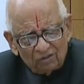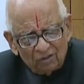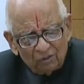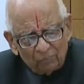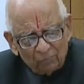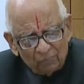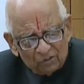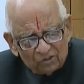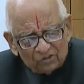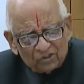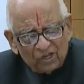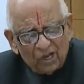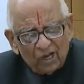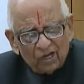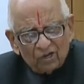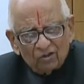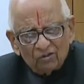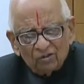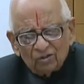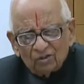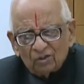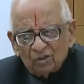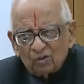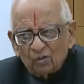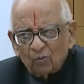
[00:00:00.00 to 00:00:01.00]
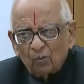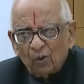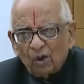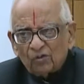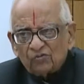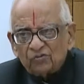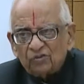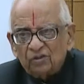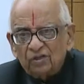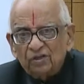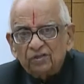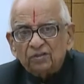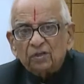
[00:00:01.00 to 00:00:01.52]
The mistake
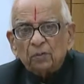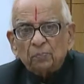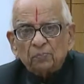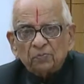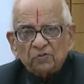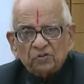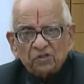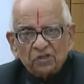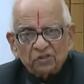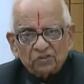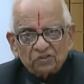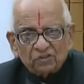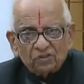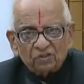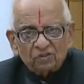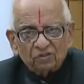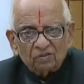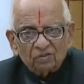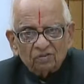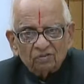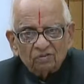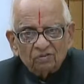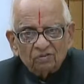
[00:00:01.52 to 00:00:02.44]
was in interpretation.